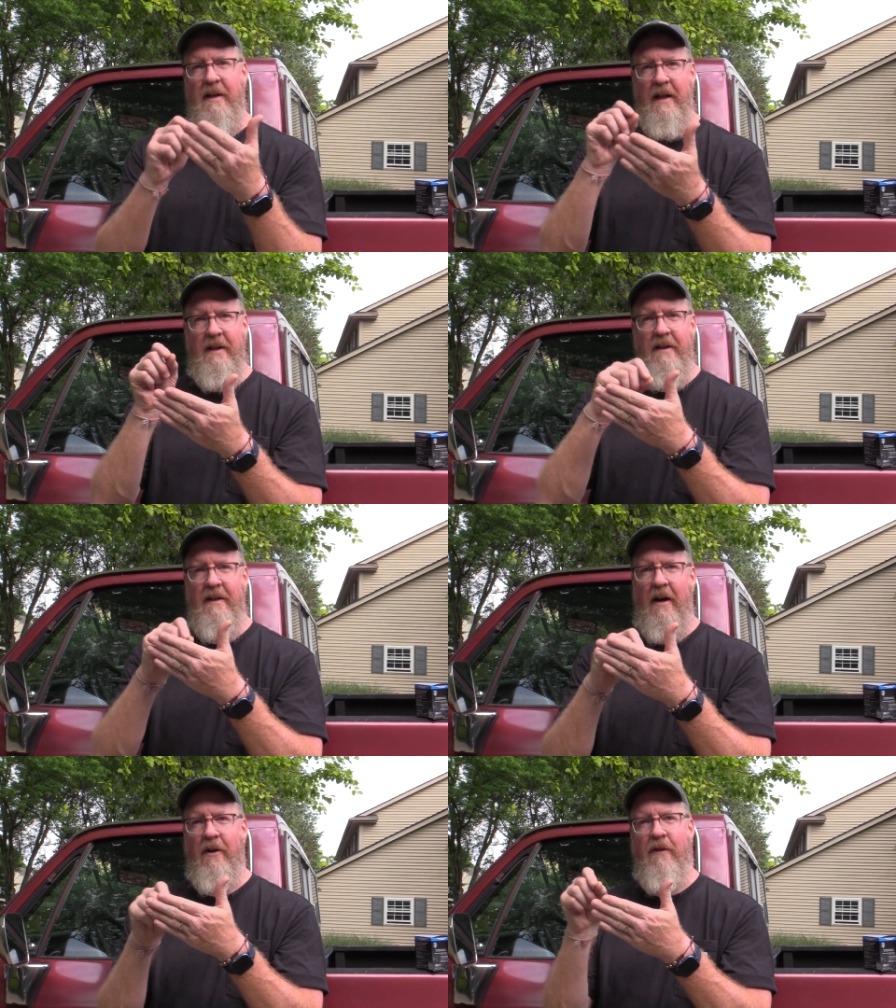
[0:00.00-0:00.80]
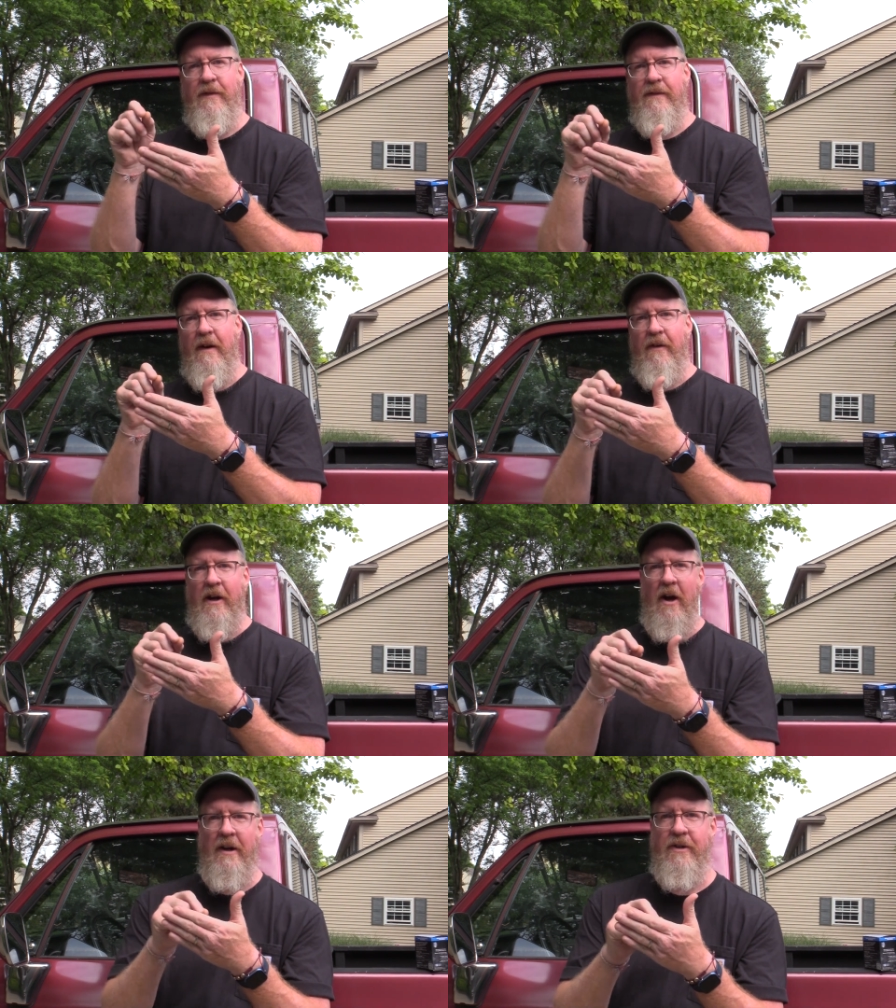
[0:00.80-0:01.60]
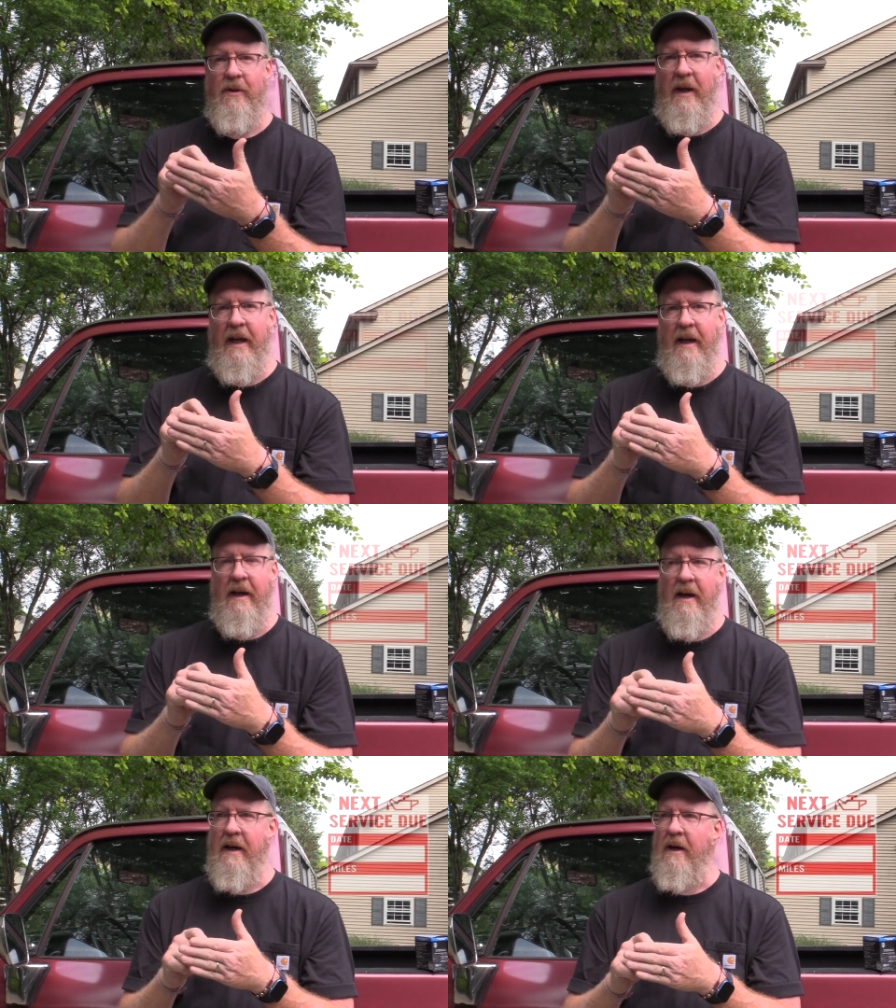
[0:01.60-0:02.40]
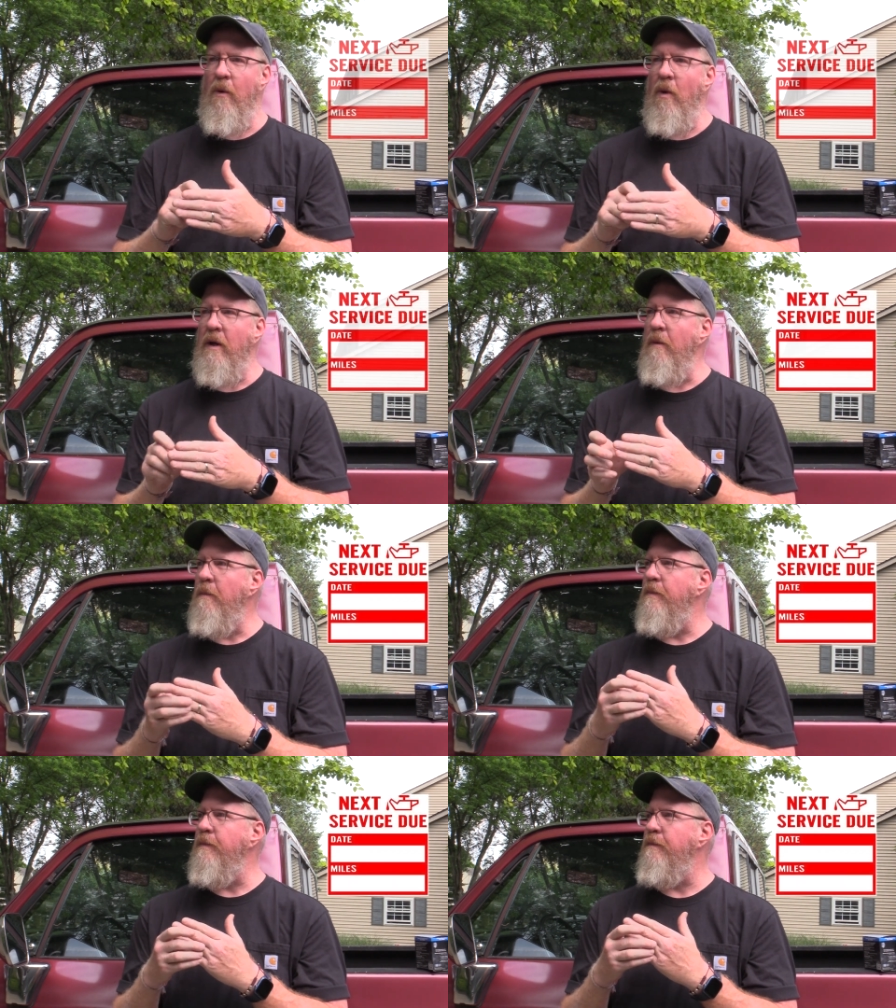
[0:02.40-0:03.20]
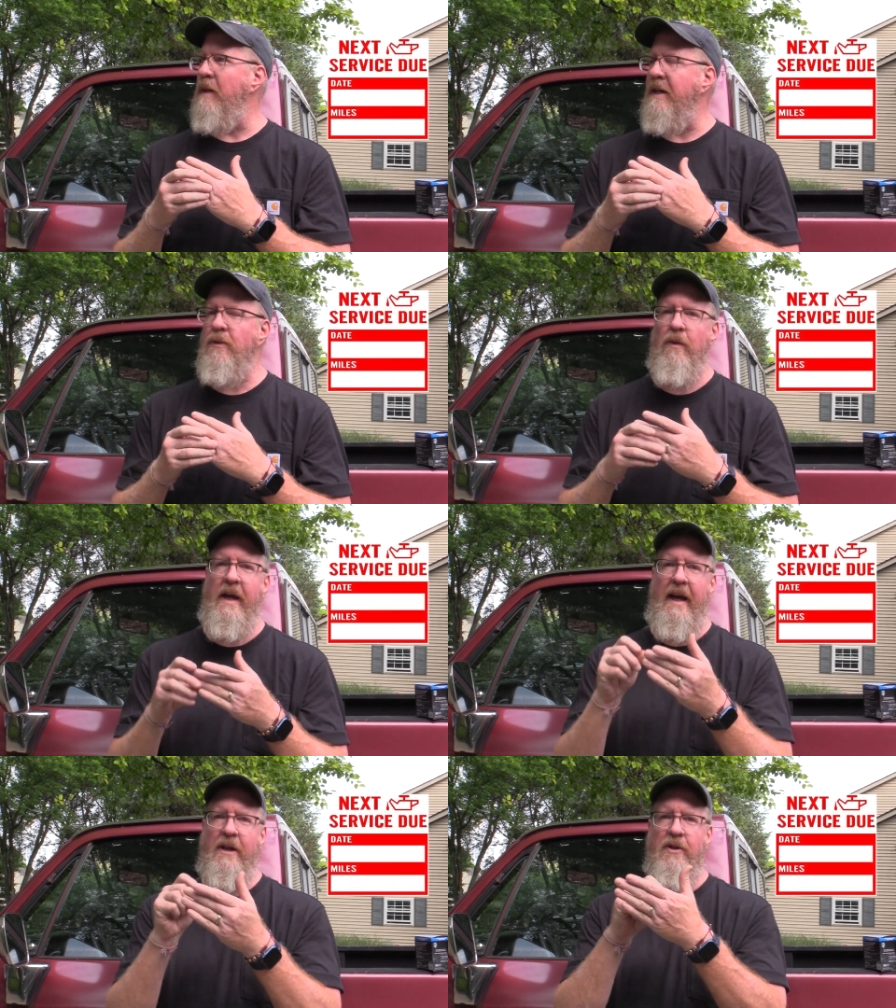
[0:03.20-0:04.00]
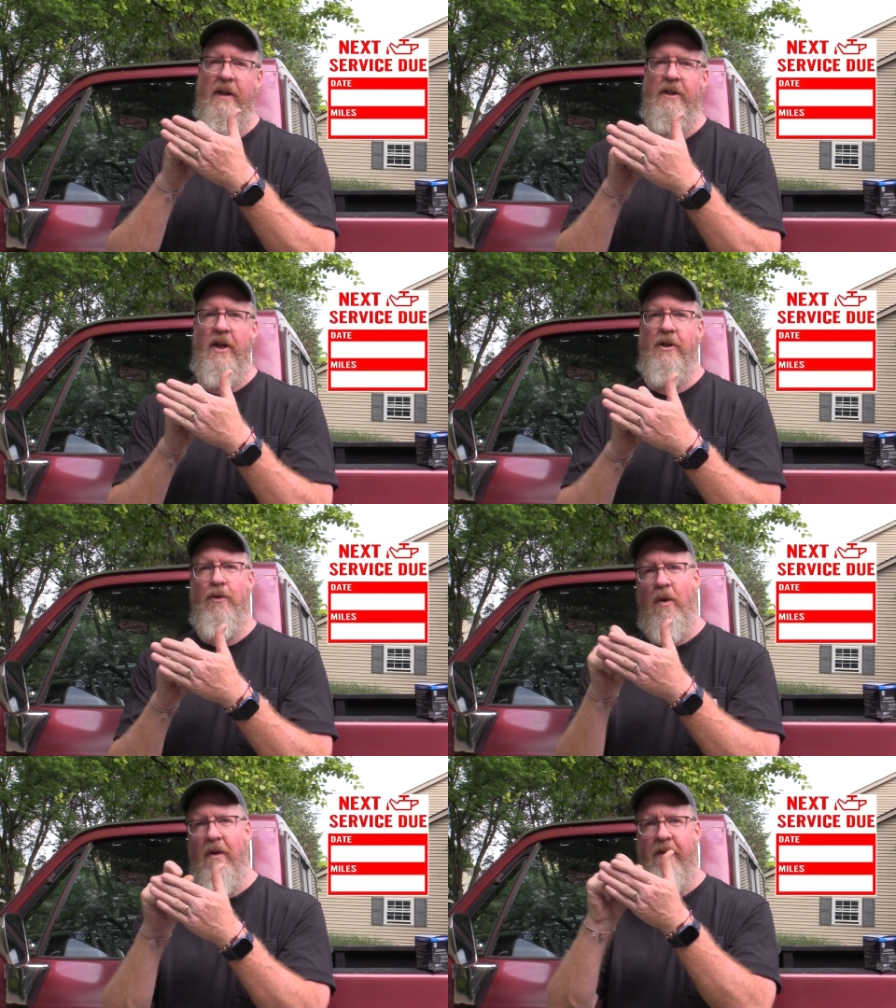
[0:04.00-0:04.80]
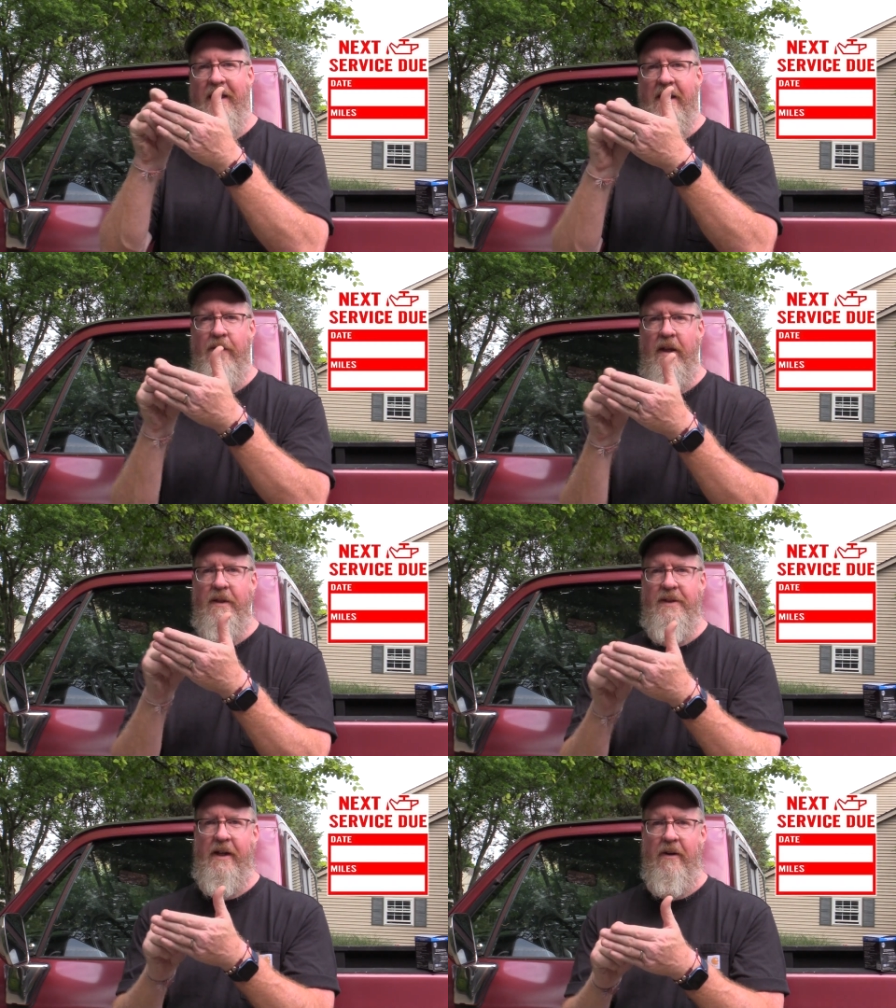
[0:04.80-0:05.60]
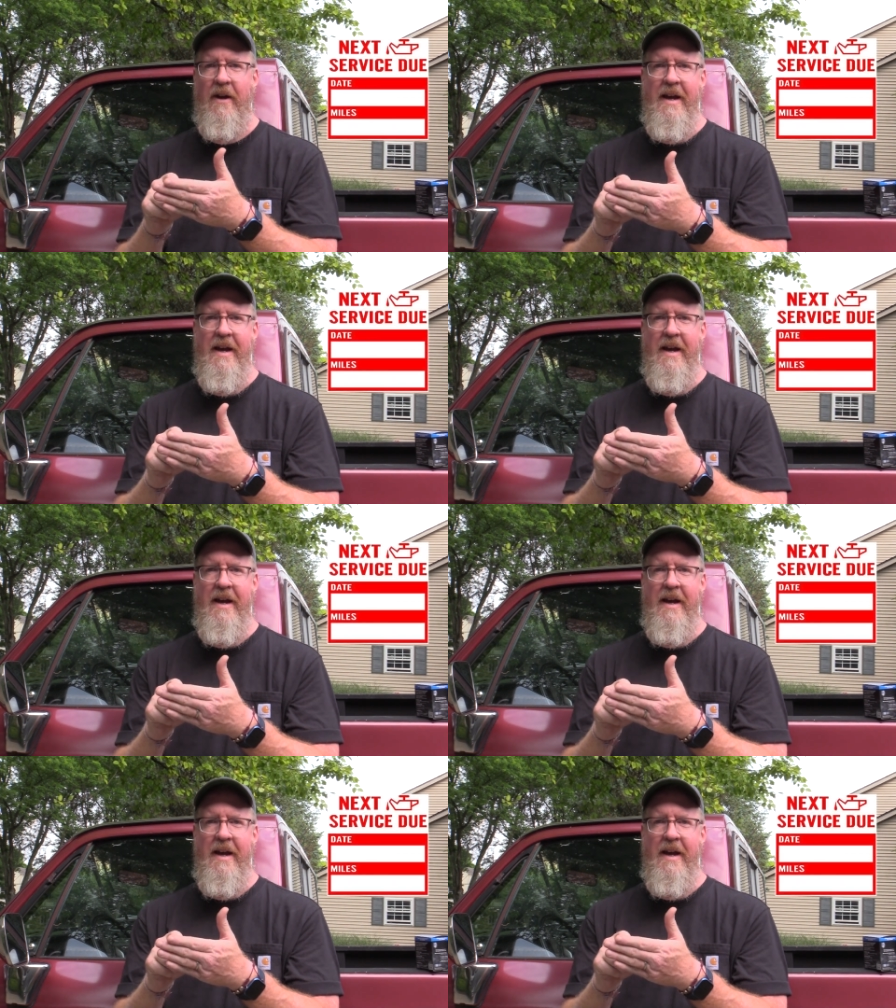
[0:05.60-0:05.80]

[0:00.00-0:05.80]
I don't know if you've ever gone to a uh, oil place where they actually change your oil and they give you a little sticker.